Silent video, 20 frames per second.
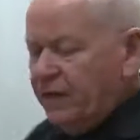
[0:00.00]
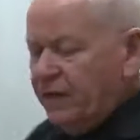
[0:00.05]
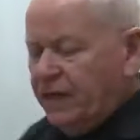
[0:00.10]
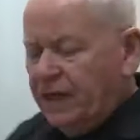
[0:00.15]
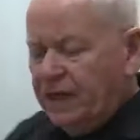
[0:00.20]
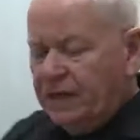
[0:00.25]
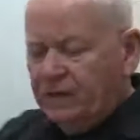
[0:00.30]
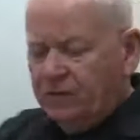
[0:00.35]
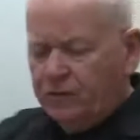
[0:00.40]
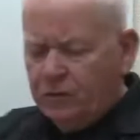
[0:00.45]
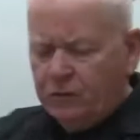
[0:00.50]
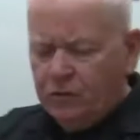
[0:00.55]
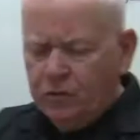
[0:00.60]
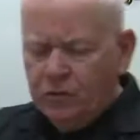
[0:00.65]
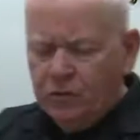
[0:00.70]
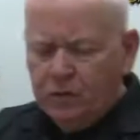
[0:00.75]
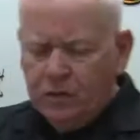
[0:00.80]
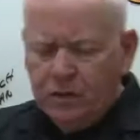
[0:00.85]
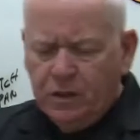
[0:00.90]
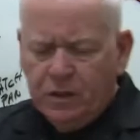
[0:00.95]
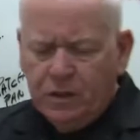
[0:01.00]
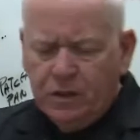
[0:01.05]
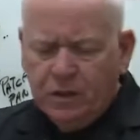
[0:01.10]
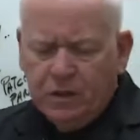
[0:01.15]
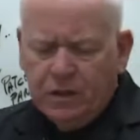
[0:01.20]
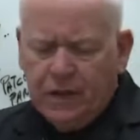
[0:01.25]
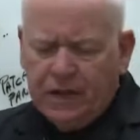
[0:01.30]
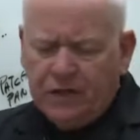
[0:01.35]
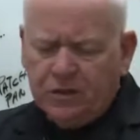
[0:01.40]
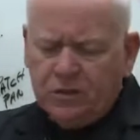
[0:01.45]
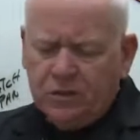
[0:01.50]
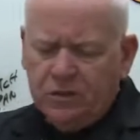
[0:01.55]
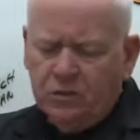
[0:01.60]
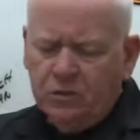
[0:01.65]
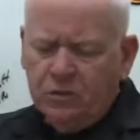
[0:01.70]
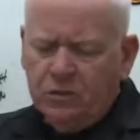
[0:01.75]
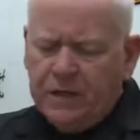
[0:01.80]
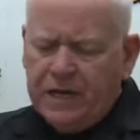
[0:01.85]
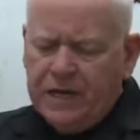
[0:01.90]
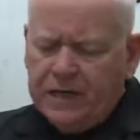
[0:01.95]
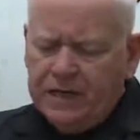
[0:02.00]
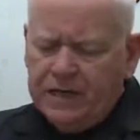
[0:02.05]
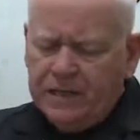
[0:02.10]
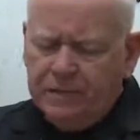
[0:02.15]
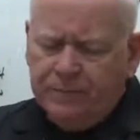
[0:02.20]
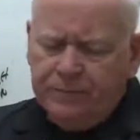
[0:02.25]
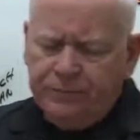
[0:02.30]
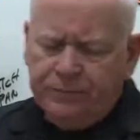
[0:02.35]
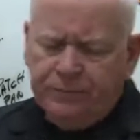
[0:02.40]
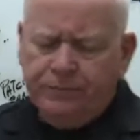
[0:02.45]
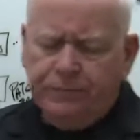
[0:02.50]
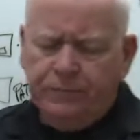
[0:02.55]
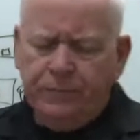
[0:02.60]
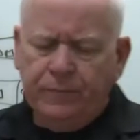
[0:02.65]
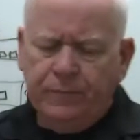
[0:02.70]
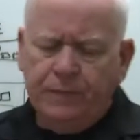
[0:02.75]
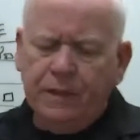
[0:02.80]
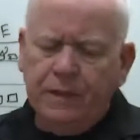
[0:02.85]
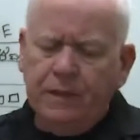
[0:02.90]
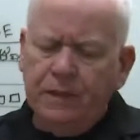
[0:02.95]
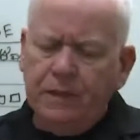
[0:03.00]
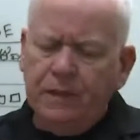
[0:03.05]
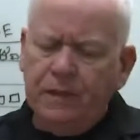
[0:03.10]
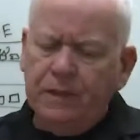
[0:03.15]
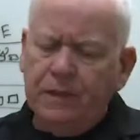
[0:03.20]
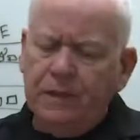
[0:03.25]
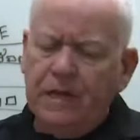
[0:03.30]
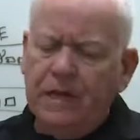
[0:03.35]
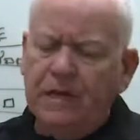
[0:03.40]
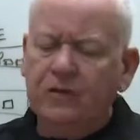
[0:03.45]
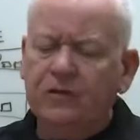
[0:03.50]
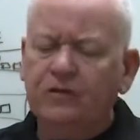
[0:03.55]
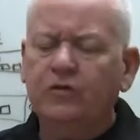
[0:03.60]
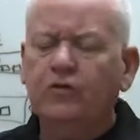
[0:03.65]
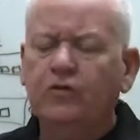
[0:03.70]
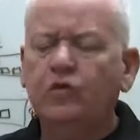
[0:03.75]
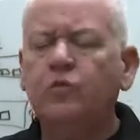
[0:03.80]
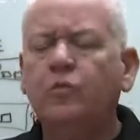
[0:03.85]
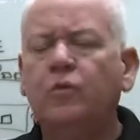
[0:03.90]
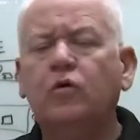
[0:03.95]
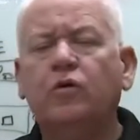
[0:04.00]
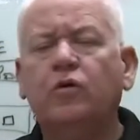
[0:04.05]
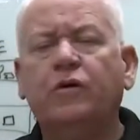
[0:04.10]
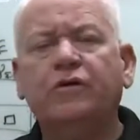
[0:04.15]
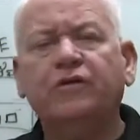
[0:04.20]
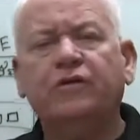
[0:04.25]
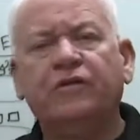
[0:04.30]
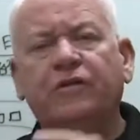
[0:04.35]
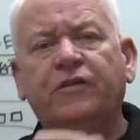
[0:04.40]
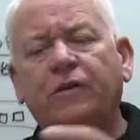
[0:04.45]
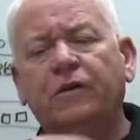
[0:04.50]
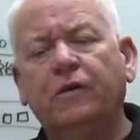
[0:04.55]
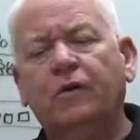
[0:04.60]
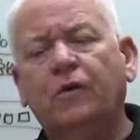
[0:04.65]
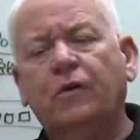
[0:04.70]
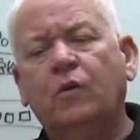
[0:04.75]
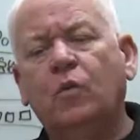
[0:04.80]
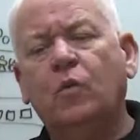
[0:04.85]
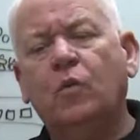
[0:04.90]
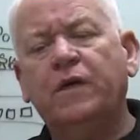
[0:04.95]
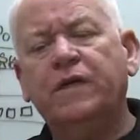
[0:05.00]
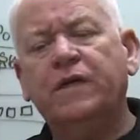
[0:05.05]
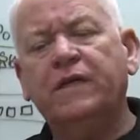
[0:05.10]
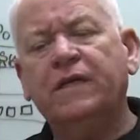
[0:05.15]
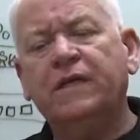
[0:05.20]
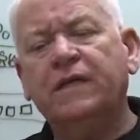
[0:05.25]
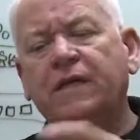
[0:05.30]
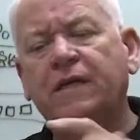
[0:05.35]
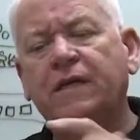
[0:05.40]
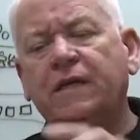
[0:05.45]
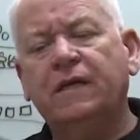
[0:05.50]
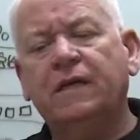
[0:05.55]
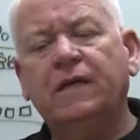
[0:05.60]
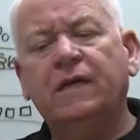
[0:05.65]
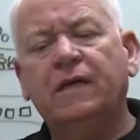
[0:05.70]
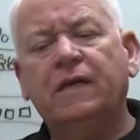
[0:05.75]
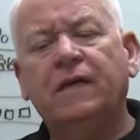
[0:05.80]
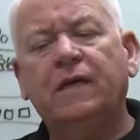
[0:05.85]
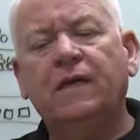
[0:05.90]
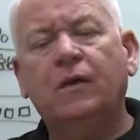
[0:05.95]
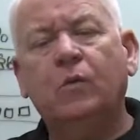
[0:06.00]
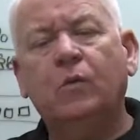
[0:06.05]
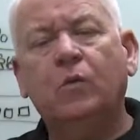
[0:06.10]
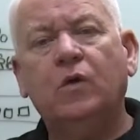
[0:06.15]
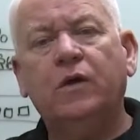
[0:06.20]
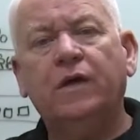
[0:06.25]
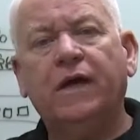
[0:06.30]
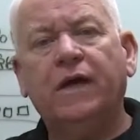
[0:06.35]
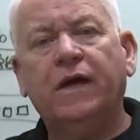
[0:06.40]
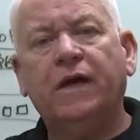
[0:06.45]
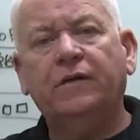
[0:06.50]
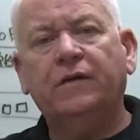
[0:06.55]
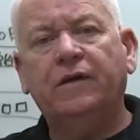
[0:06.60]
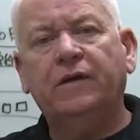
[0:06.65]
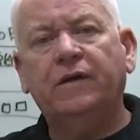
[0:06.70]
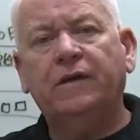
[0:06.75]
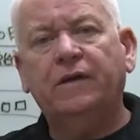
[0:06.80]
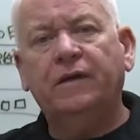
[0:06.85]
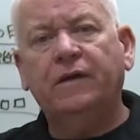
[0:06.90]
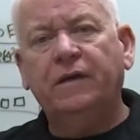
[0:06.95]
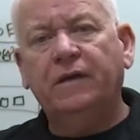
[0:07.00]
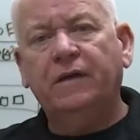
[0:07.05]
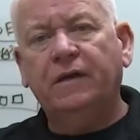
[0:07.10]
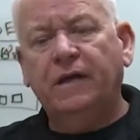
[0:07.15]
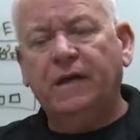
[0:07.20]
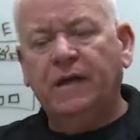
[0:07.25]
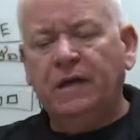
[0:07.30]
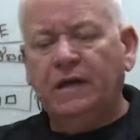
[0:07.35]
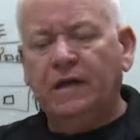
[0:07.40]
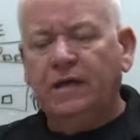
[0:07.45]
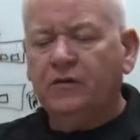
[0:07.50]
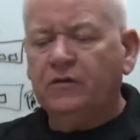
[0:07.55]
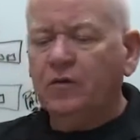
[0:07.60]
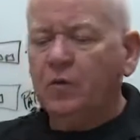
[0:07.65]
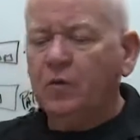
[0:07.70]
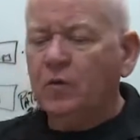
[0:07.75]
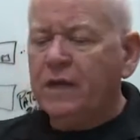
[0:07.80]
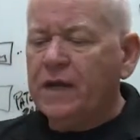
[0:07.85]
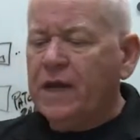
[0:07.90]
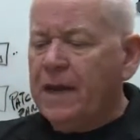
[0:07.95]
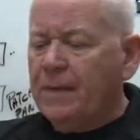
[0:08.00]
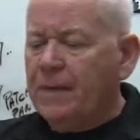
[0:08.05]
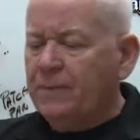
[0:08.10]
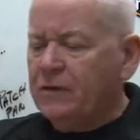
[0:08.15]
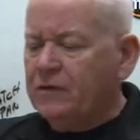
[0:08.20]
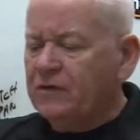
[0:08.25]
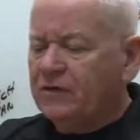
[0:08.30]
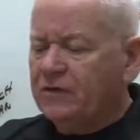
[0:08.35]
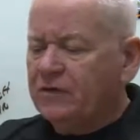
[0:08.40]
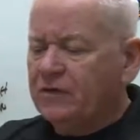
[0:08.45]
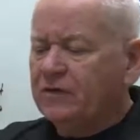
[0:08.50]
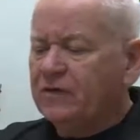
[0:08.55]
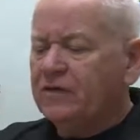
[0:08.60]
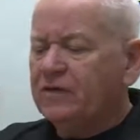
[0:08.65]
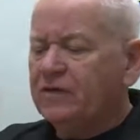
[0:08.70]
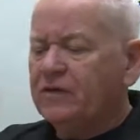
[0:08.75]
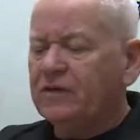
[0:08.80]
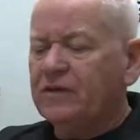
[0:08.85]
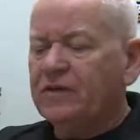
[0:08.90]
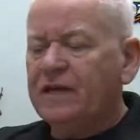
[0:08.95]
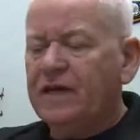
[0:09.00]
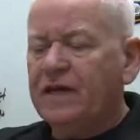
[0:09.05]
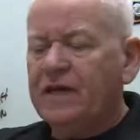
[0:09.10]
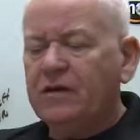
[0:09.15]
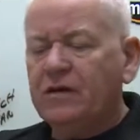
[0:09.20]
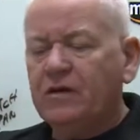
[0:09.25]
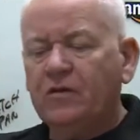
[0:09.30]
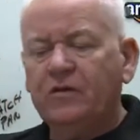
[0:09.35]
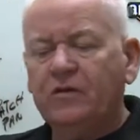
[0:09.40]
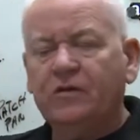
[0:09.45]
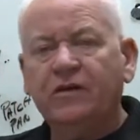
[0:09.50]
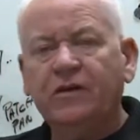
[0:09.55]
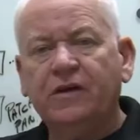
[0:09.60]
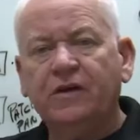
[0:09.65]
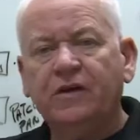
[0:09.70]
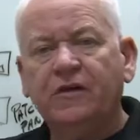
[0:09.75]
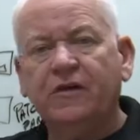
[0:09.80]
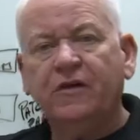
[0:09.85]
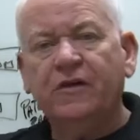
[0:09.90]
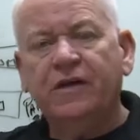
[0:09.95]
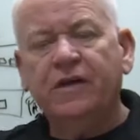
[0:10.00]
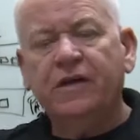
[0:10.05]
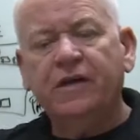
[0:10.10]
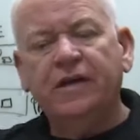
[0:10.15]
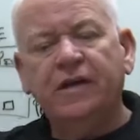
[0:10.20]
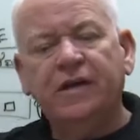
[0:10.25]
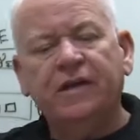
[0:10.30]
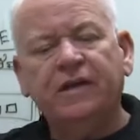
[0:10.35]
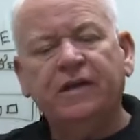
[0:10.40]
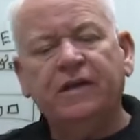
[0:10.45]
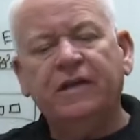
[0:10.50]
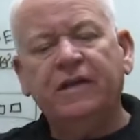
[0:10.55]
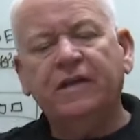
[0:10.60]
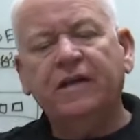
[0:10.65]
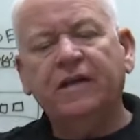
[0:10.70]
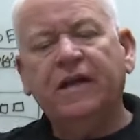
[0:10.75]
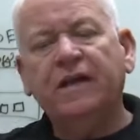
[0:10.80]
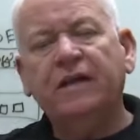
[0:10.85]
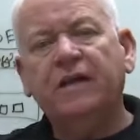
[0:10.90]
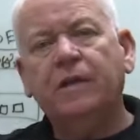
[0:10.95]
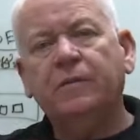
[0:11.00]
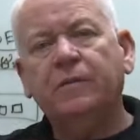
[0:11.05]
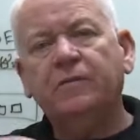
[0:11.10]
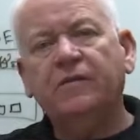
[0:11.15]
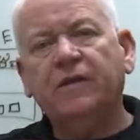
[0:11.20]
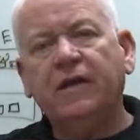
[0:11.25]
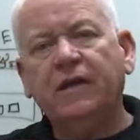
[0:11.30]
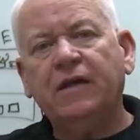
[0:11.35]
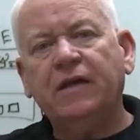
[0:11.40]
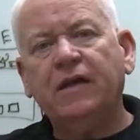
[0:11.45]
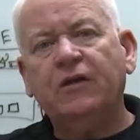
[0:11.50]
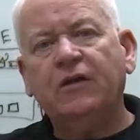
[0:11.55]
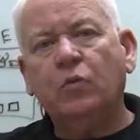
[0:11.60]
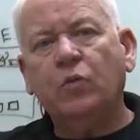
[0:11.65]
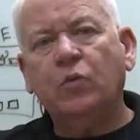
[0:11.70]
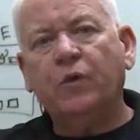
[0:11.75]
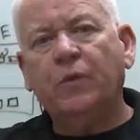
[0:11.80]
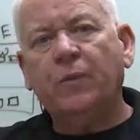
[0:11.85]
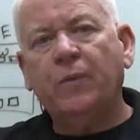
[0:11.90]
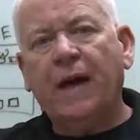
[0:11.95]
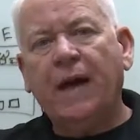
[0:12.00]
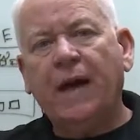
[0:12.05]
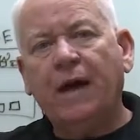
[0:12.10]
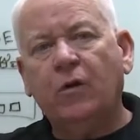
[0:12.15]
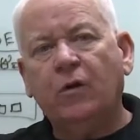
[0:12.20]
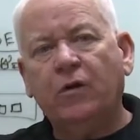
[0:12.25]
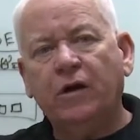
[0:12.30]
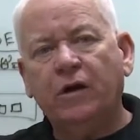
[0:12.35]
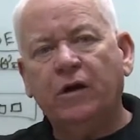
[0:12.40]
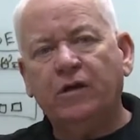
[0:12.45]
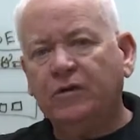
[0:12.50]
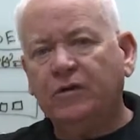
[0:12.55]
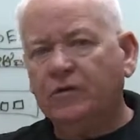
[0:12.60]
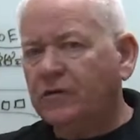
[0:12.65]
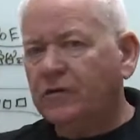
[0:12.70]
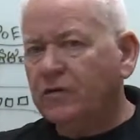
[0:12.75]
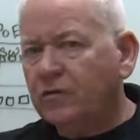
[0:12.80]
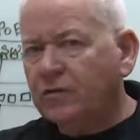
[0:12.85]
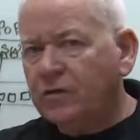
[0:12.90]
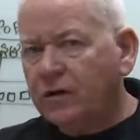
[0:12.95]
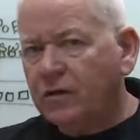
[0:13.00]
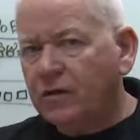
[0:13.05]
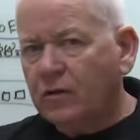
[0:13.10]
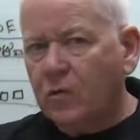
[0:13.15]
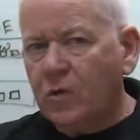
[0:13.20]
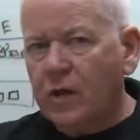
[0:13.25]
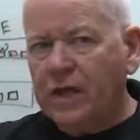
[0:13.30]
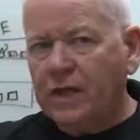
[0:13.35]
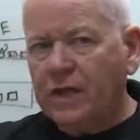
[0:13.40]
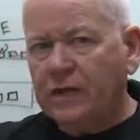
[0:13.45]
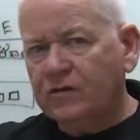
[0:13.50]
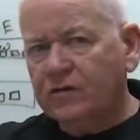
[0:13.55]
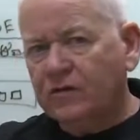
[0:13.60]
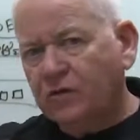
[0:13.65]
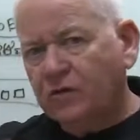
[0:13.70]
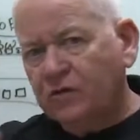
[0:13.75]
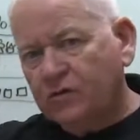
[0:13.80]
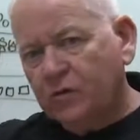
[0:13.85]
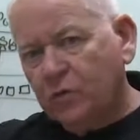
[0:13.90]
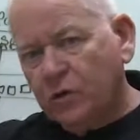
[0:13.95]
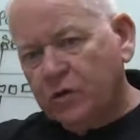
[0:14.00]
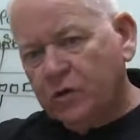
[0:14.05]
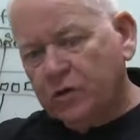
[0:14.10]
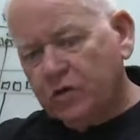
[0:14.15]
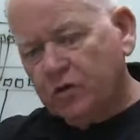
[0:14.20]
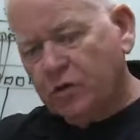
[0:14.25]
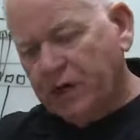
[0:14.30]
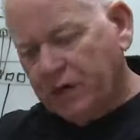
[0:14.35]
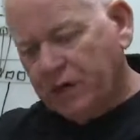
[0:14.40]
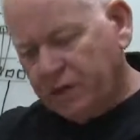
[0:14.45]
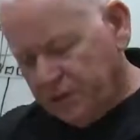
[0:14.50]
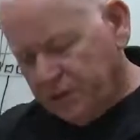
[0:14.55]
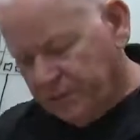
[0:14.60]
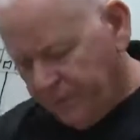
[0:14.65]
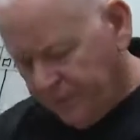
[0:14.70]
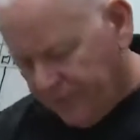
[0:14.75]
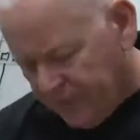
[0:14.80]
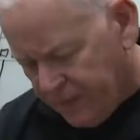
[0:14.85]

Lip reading: And if you actually look at it, it has two ports, one in and one out. And so what happens is the data goes in here, then the data comes out here with power. It doesn't go the other way, it just goes in one direction.